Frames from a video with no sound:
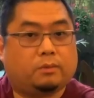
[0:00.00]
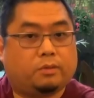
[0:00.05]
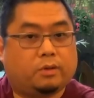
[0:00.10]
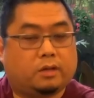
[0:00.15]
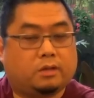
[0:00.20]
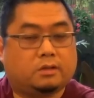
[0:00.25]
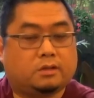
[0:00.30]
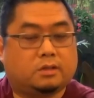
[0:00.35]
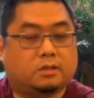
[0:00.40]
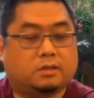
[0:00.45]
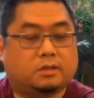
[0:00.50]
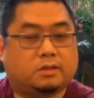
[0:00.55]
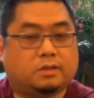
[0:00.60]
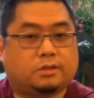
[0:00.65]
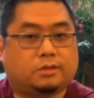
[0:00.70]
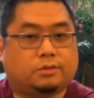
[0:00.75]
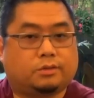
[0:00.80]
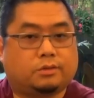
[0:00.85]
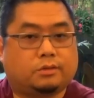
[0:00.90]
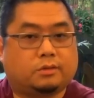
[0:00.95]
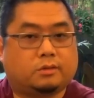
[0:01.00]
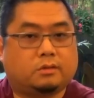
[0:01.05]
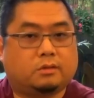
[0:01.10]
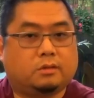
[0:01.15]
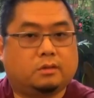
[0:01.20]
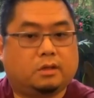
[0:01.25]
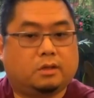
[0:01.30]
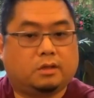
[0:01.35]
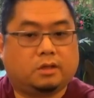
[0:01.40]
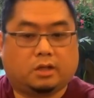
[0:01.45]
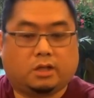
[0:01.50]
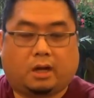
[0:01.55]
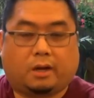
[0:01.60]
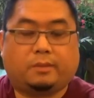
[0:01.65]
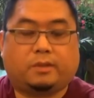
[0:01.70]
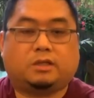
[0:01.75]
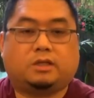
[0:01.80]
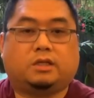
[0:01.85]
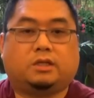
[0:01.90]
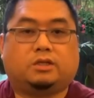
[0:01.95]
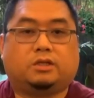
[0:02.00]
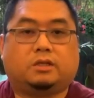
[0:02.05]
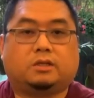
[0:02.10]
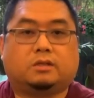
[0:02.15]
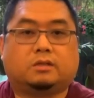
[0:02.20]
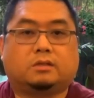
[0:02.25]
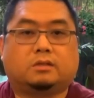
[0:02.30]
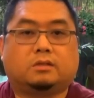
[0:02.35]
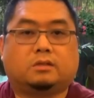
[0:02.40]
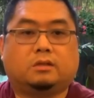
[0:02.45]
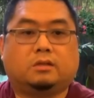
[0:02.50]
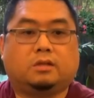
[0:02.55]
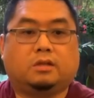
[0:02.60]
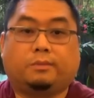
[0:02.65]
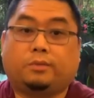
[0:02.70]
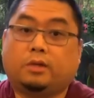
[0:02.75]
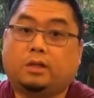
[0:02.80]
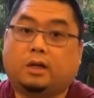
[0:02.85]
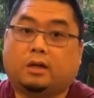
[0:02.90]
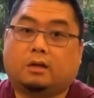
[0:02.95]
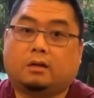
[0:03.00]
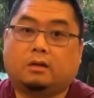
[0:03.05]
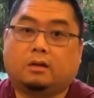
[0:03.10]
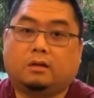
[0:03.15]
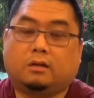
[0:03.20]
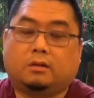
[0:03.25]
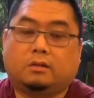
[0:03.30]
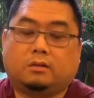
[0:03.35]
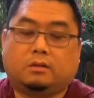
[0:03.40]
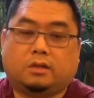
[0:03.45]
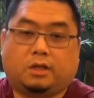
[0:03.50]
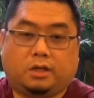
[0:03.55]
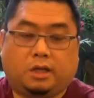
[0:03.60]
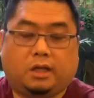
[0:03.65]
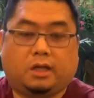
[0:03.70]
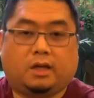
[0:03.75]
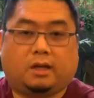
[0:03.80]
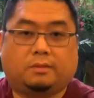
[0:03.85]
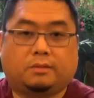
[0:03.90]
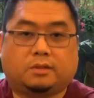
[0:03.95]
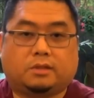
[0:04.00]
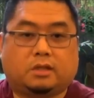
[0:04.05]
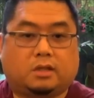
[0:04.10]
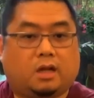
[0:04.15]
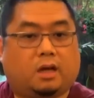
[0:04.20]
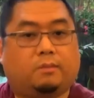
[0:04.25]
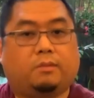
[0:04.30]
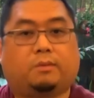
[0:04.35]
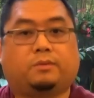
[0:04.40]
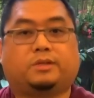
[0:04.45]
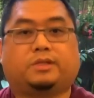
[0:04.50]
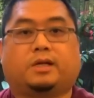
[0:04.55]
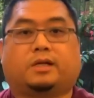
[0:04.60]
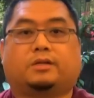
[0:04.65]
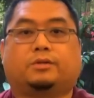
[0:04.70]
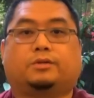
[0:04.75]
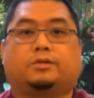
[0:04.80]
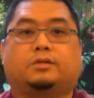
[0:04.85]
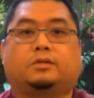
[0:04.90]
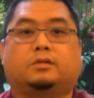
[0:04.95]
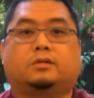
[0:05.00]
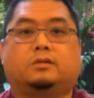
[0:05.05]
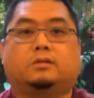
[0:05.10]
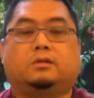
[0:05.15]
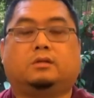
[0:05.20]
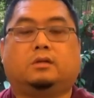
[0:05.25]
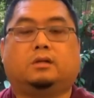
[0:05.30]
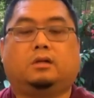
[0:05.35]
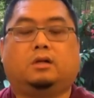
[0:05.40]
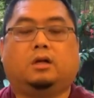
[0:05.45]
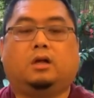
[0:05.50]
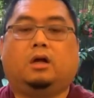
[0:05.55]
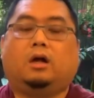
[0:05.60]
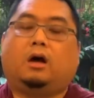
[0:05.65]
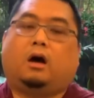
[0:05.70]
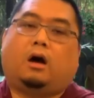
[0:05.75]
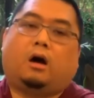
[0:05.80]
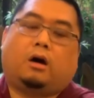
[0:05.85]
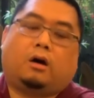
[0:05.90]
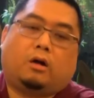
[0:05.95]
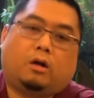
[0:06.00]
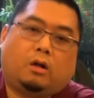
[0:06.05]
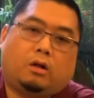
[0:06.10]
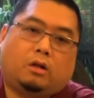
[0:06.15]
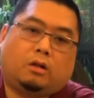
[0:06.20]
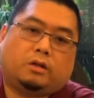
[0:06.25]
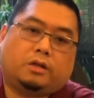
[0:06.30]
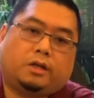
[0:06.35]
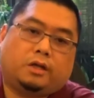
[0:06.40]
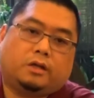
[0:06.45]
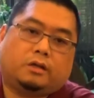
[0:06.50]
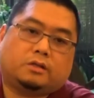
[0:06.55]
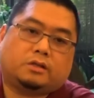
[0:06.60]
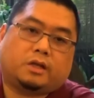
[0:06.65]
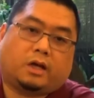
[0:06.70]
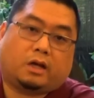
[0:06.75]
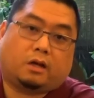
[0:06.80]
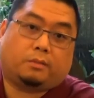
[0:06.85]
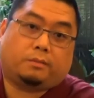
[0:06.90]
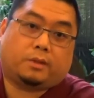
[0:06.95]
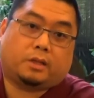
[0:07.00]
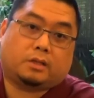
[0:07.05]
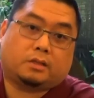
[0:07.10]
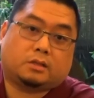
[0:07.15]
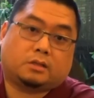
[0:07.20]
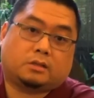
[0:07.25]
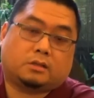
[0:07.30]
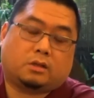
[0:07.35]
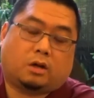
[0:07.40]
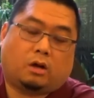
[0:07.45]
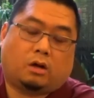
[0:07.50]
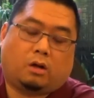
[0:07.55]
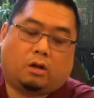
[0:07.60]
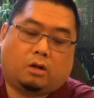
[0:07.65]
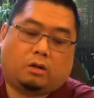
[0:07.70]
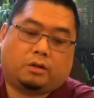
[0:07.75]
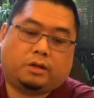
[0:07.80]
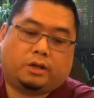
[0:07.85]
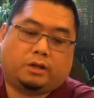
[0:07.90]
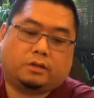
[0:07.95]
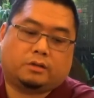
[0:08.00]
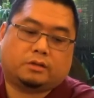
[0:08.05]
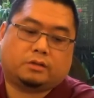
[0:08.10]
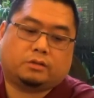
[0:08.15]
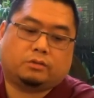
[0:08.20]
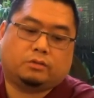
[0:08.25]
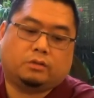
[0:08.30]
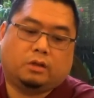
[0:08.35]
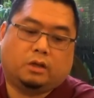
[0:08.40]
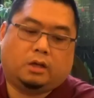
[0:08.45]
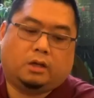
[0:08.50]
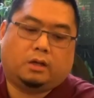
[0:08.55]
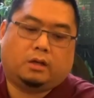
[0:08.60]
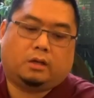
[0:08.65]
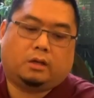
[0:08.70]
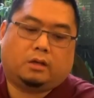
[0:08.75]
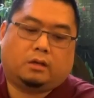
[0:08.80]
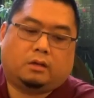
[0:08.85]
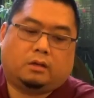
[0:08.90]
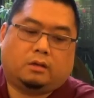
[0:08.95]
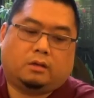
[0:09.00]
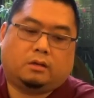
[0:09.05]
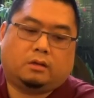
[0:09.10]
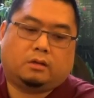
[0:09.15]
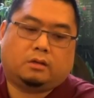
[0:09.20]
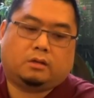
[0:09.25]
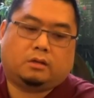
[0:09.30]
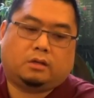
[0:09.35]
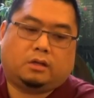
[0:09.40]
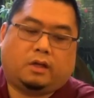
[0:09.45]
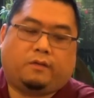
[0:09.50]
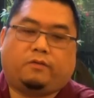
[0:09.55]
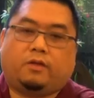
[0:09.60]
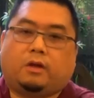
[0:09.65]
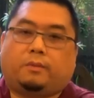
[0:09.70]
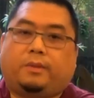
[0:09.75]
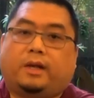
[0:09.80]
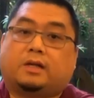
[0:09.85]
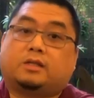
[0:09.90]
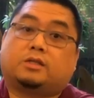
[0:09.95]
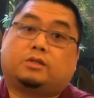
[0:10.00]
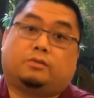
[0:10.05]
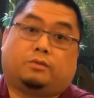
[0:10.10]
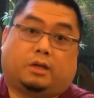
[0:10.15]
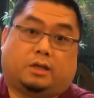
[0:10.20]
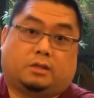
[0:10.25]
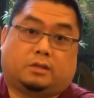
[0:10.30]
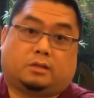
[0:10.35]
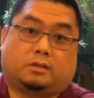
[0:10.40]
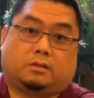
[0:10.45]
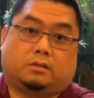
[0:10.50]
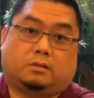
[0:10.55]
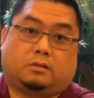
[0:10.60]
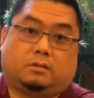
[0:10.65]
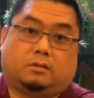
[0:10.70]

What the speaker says: brothers and sisters, the Dharma teachings, the Buddha, the Yidams, the Dharma protectors, are all here to help us, are all here to give their best to us.